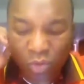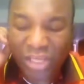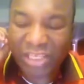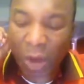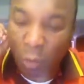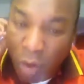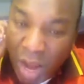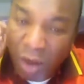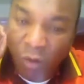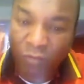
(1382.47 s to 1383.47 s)
is
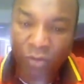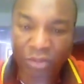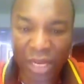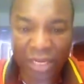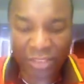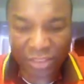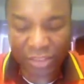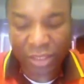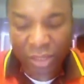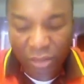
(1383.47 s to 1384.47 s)
aware of your
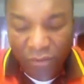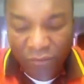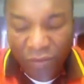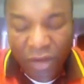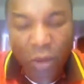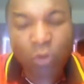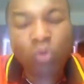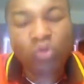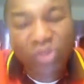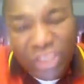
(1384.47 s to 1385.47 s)
challenges. Your Father
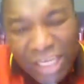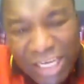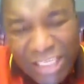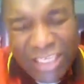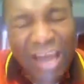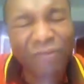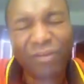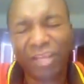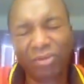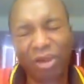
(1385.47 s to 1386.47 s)
who sees
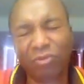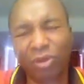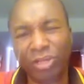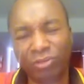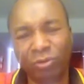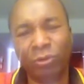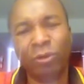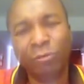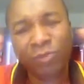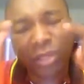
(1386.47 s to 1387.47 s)
everything you are going through.
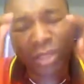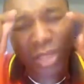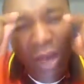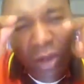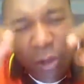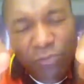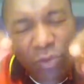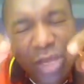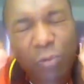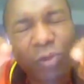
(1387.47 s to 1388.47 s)
Come
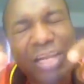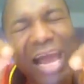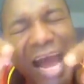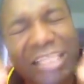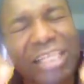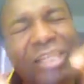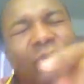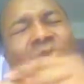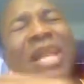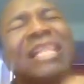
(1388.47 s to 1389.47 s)
to him with the
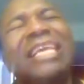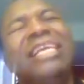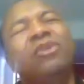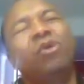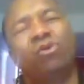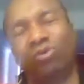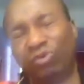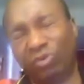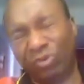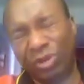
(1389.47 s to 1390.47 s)
attitude that he
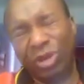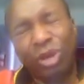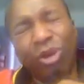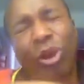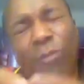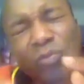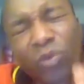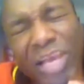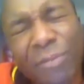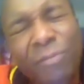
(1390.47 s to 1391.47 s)
knows. Come to
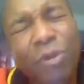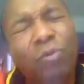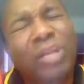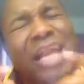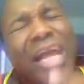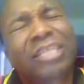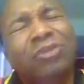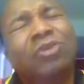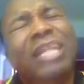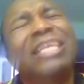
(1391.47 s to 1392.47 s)
him with the
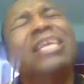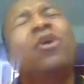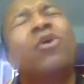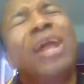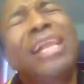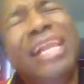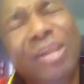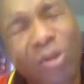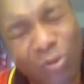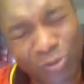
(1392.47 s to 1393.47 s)
attitude that he already
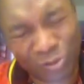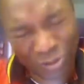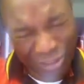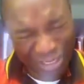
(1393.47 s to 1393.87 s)
knows.